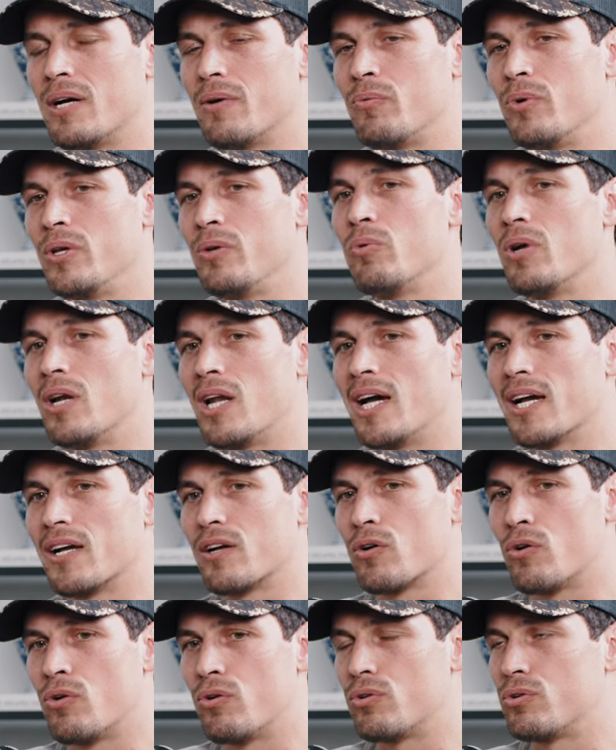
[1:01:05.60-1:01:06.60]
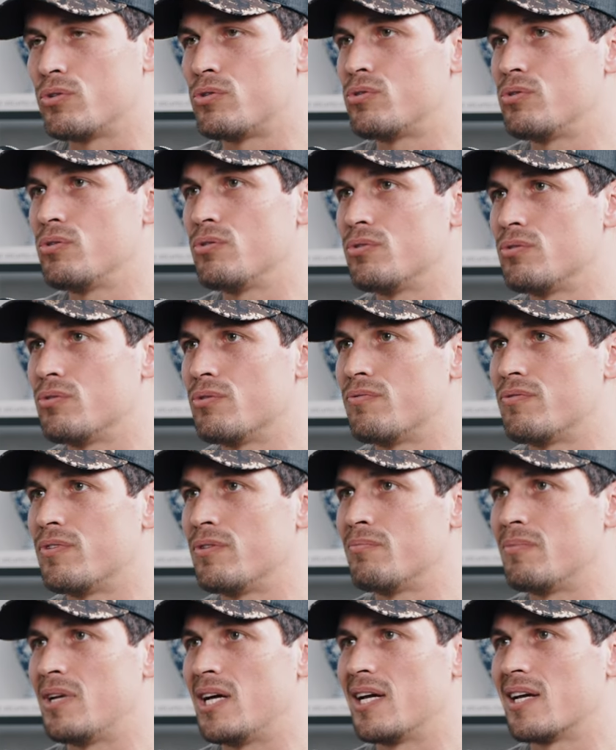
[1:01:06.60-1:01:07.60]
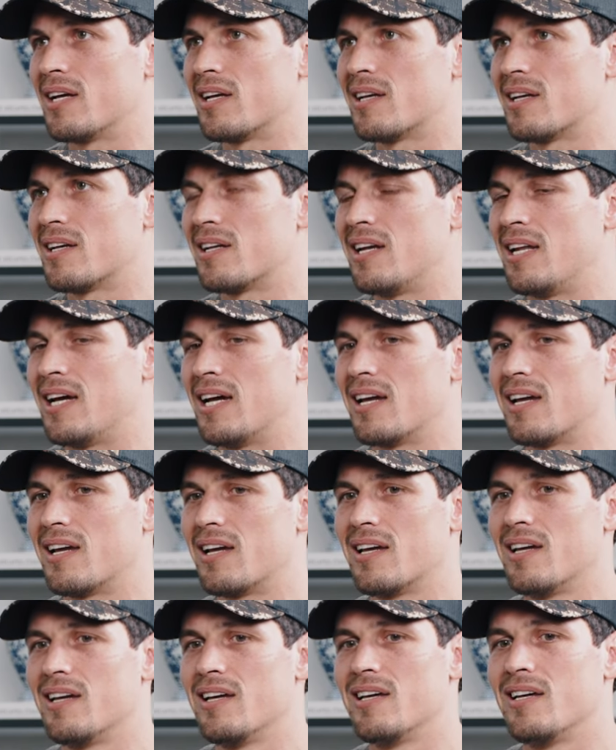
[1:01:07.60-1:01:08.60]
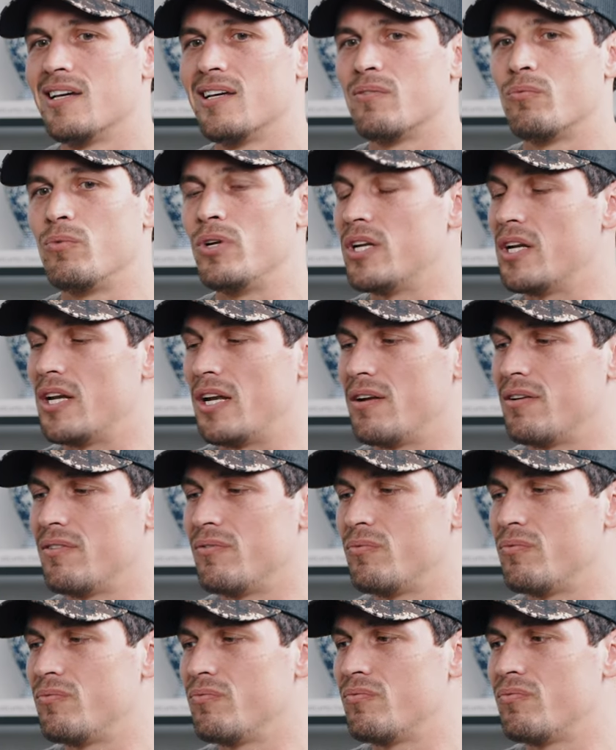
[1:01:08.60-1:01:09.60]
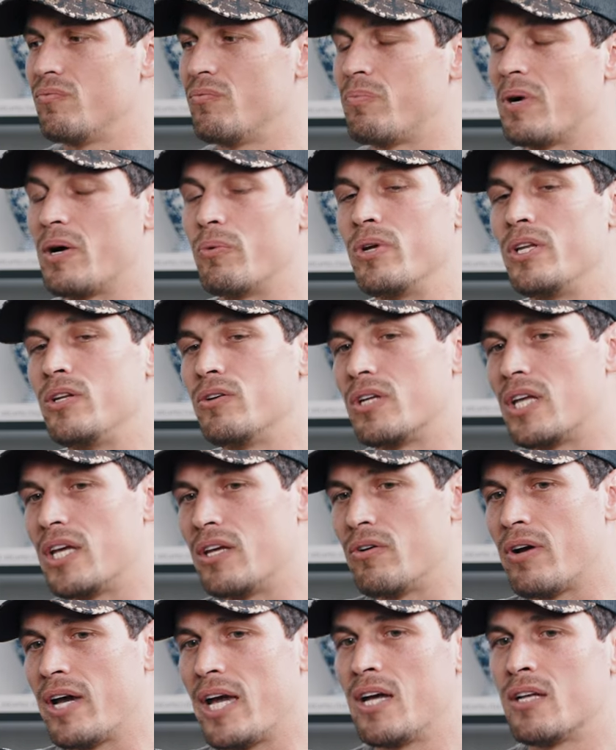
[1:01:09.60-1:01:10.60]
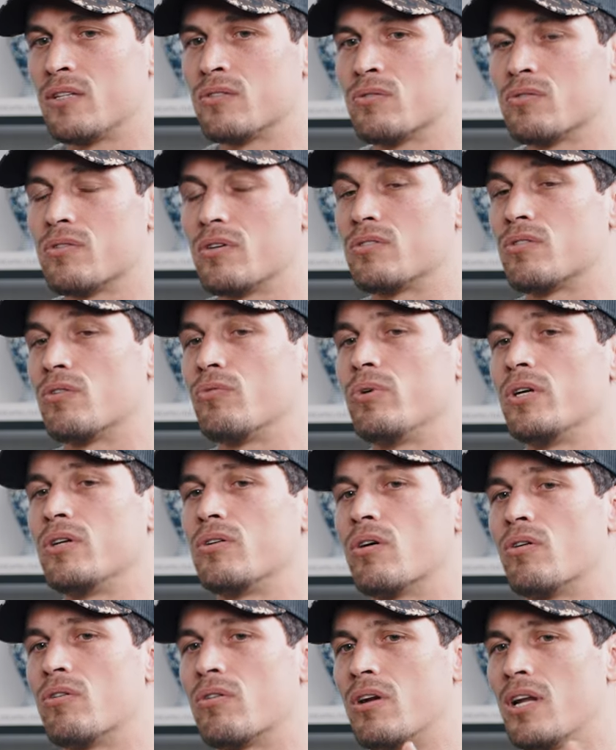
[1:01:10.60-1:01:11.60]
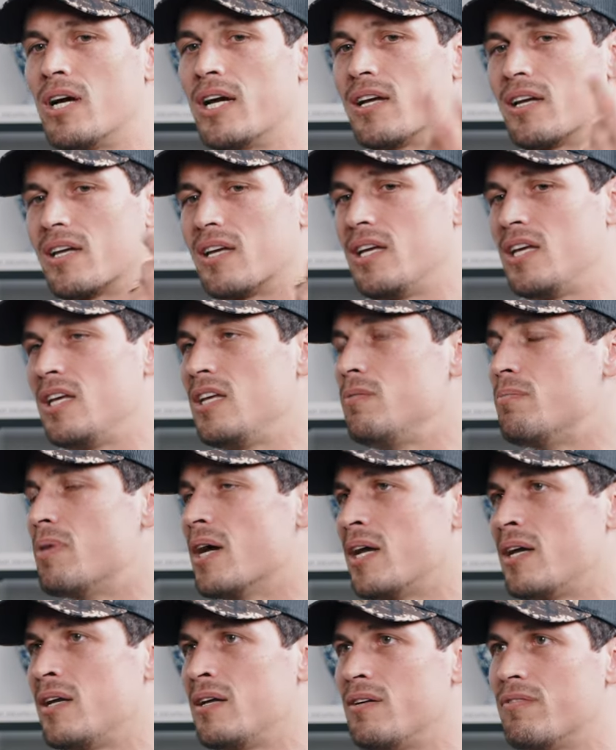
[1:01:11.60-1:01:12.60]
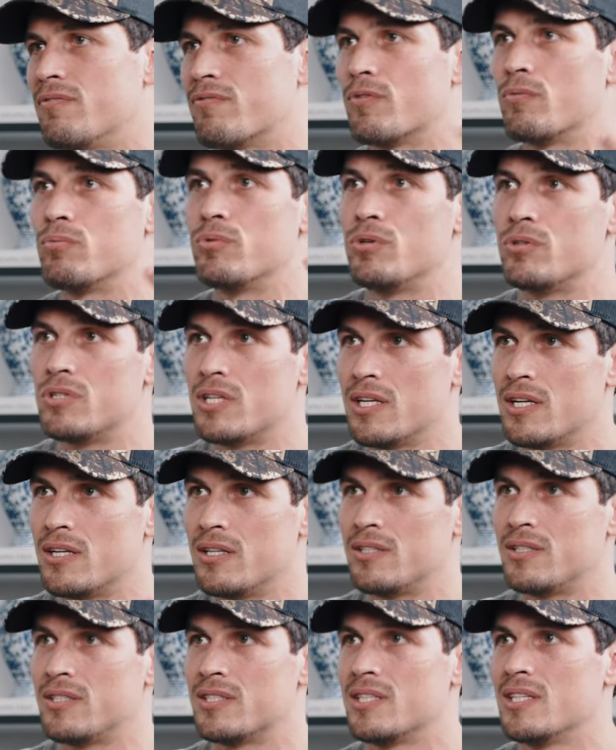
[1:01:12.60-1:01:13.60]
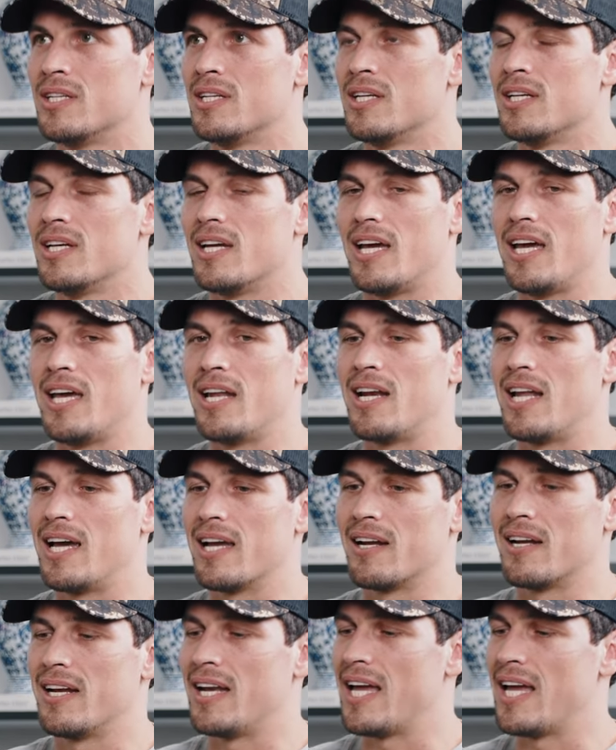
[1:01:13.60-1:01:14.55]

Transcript: but we were like connoisseurs of them. Like mm. like we didn't. But when you'd get your hands on something, so we'd go on like eBay from New Zealand and like